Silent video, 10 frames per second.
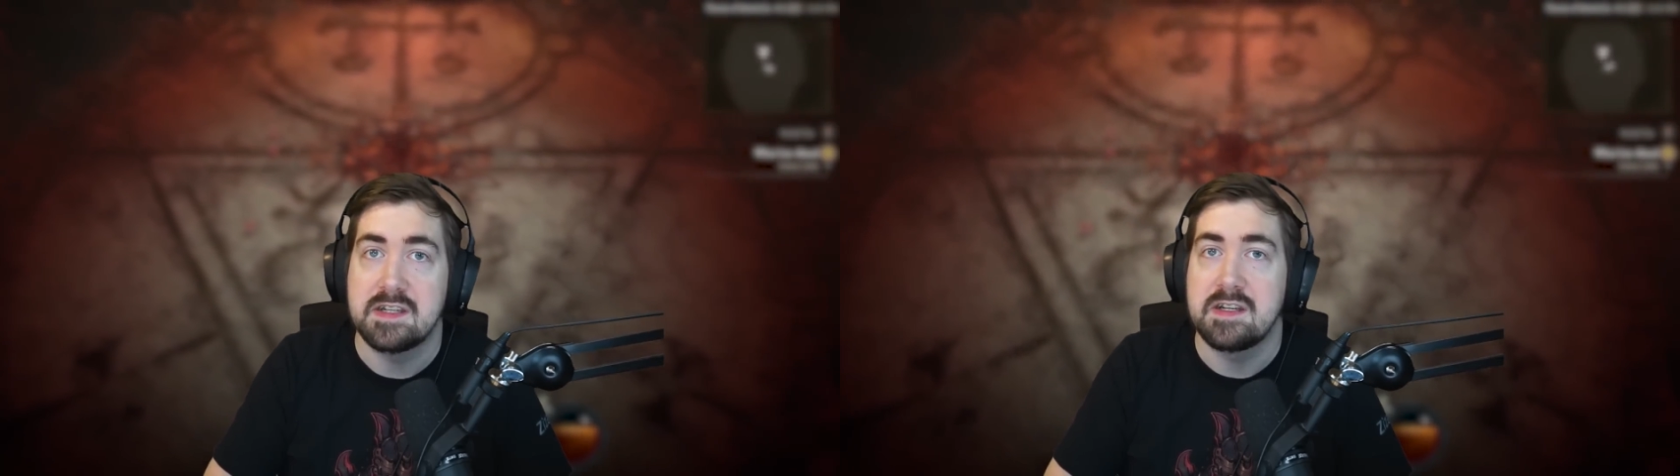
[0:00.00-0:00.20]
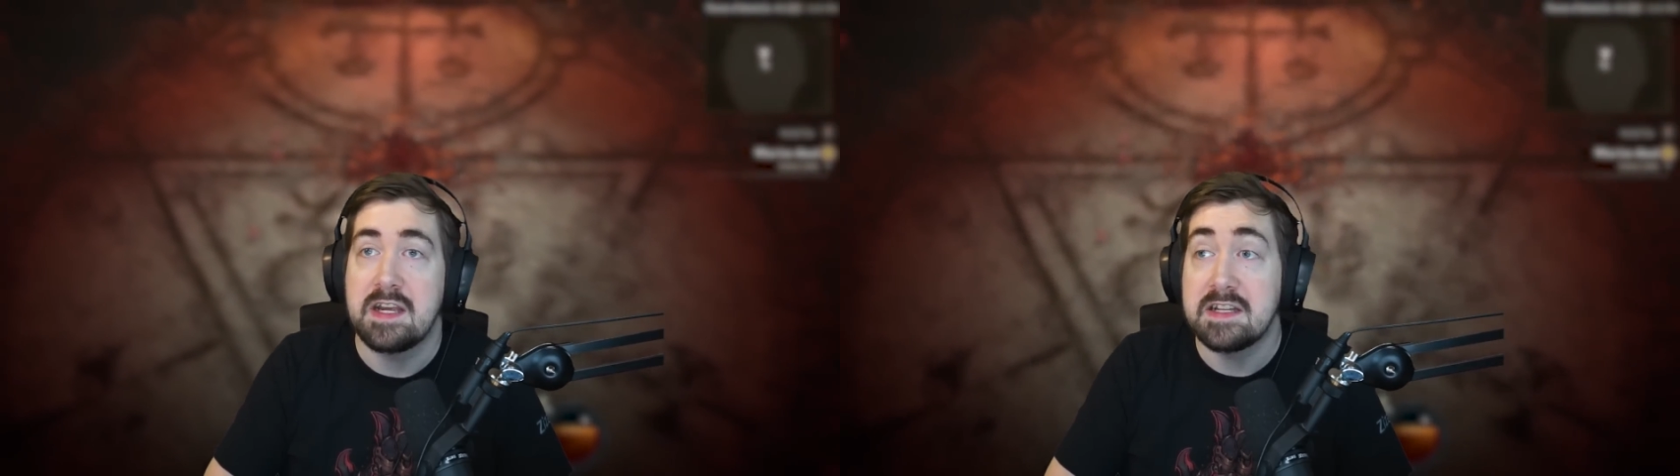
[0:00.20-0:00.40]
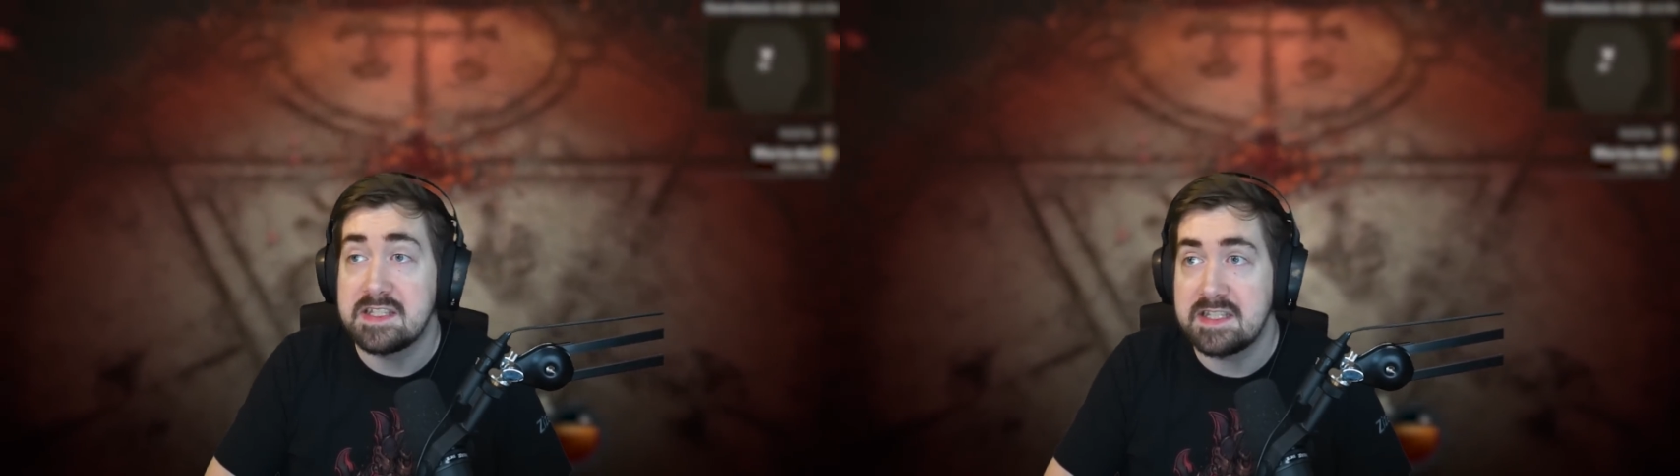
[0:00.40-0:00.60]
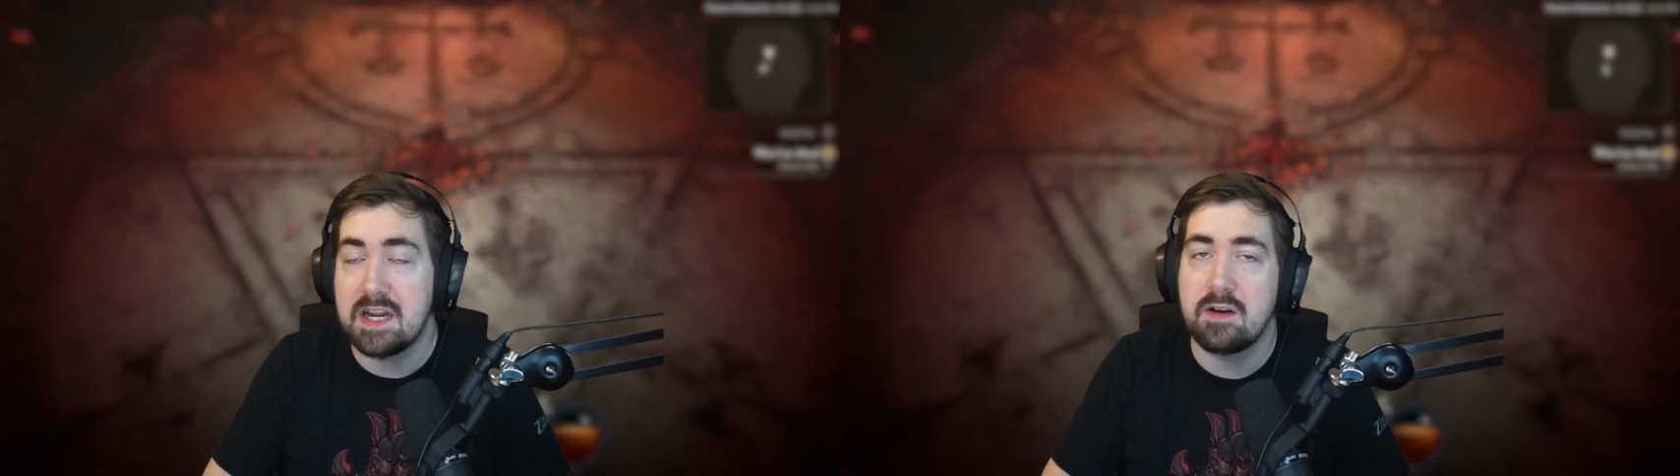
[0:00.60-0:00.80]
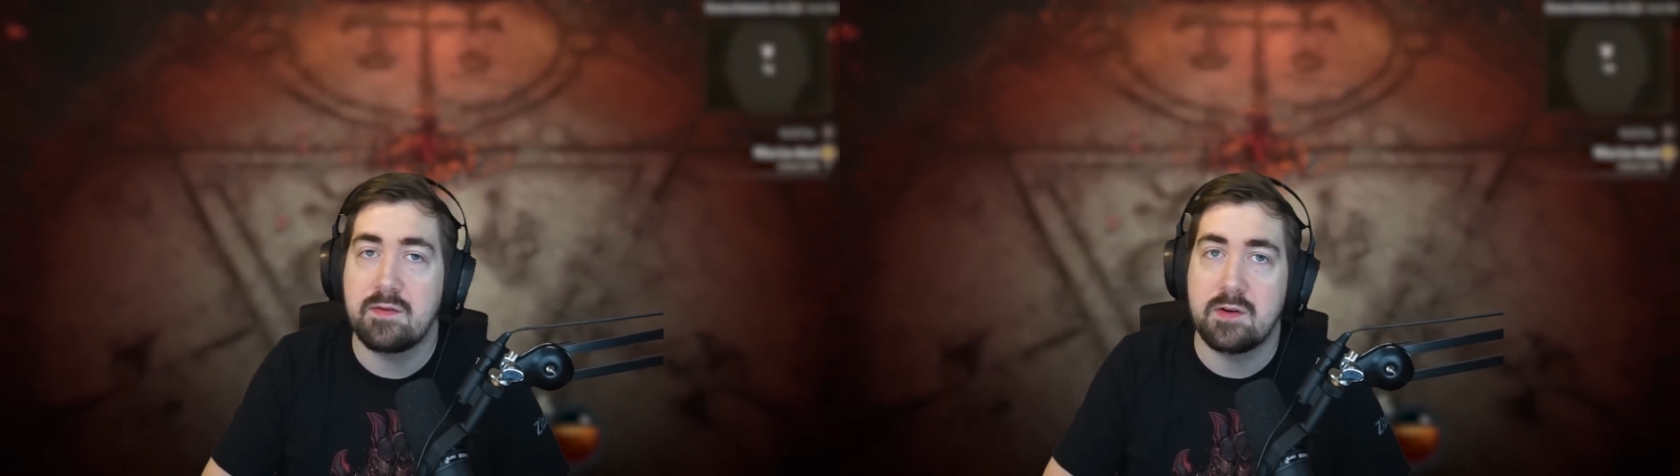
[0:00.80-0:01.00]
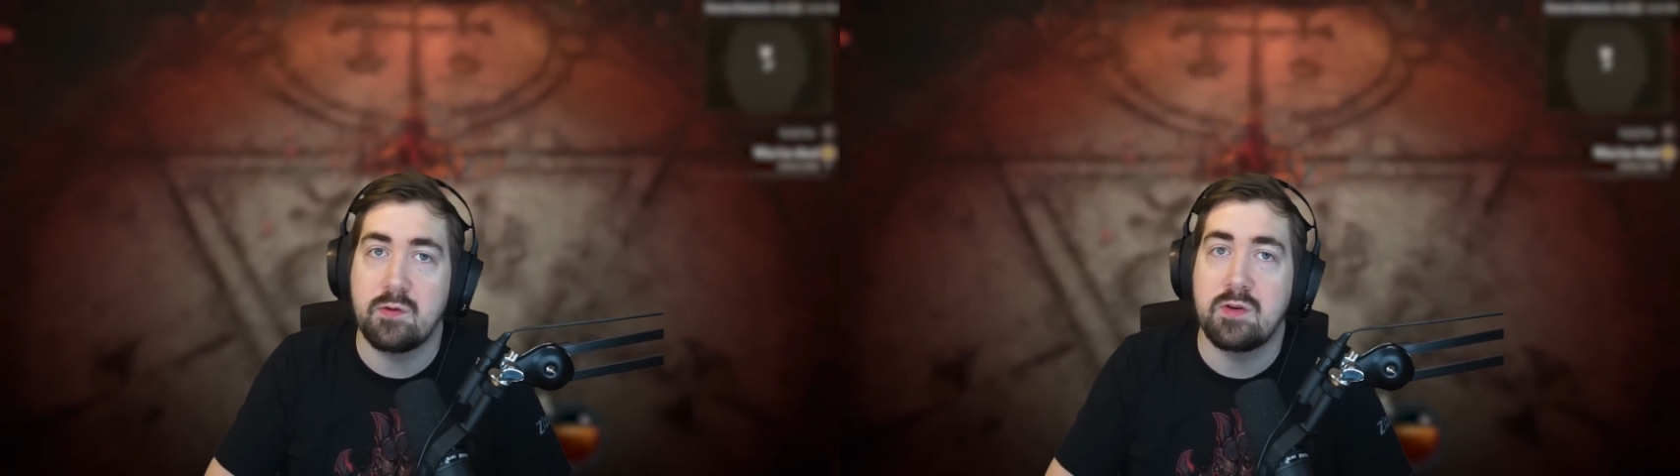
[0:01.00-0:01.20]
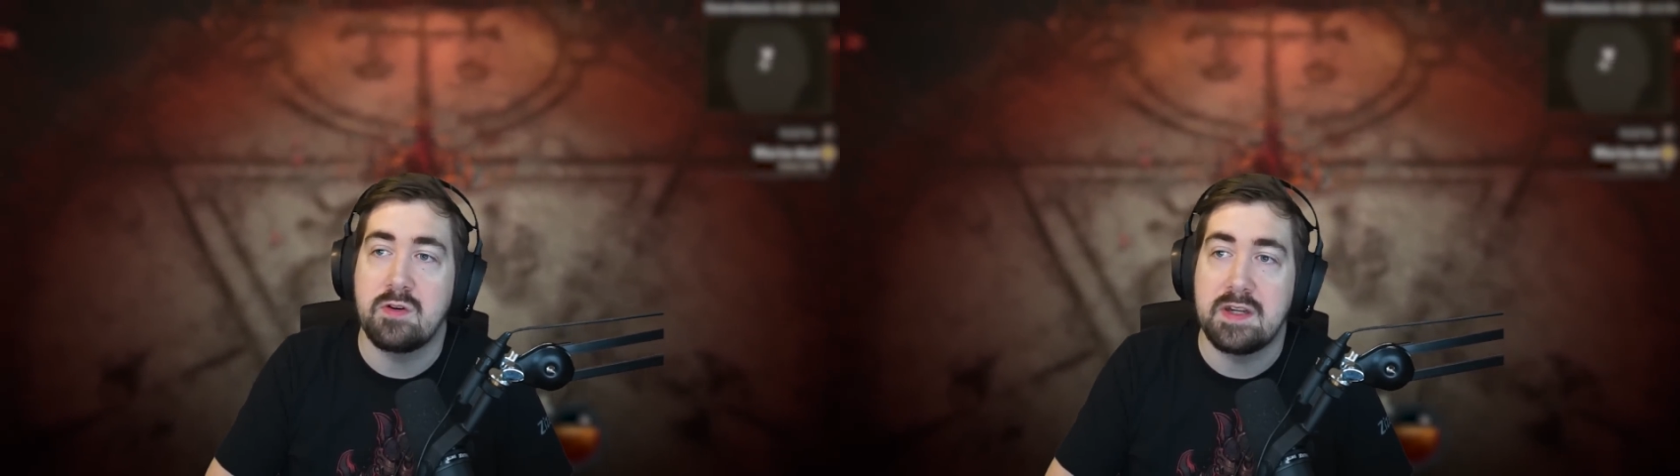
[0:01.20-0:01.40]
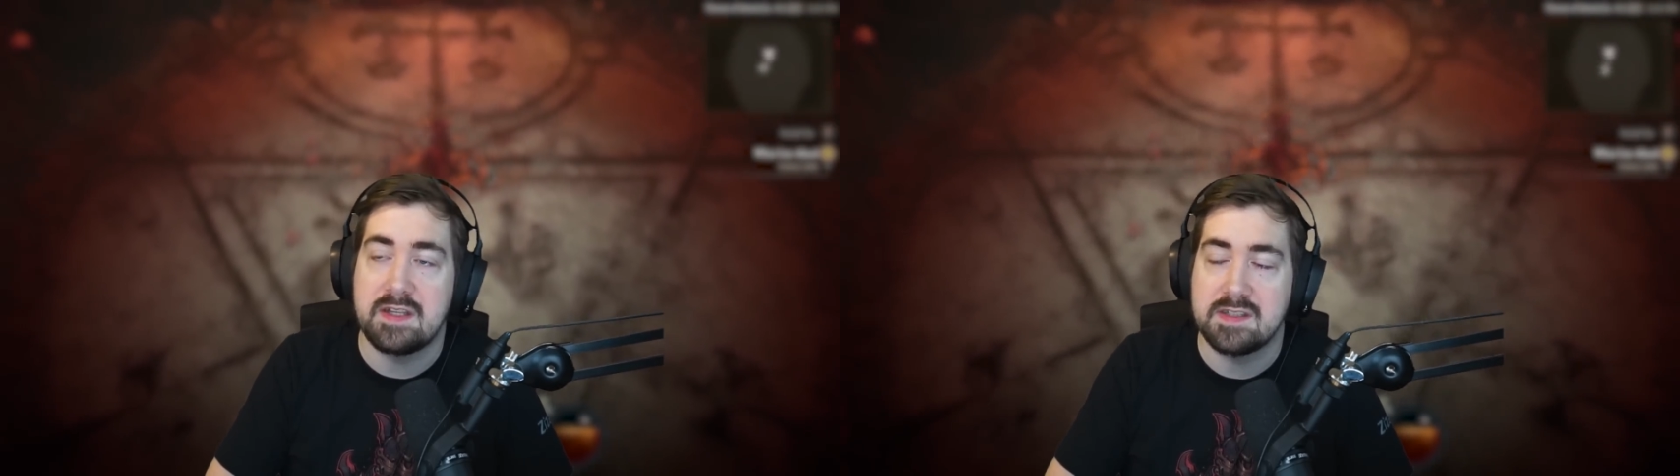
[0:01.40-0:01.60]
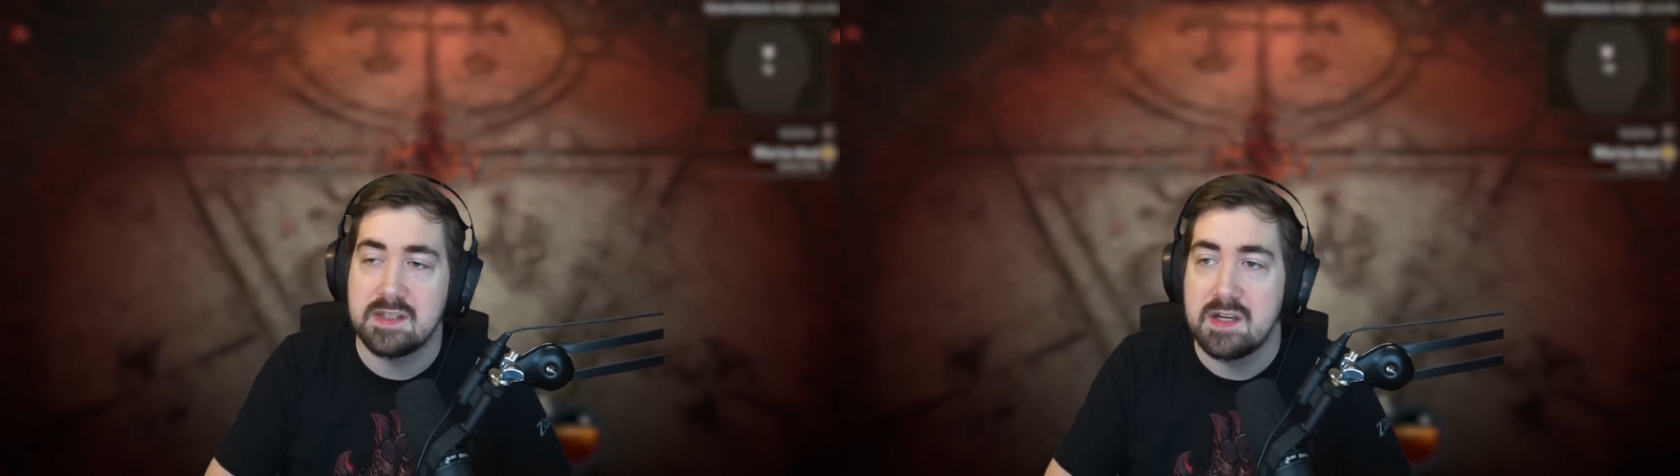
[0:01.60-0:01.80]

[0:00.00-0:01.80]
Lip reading: instead of their own uniques.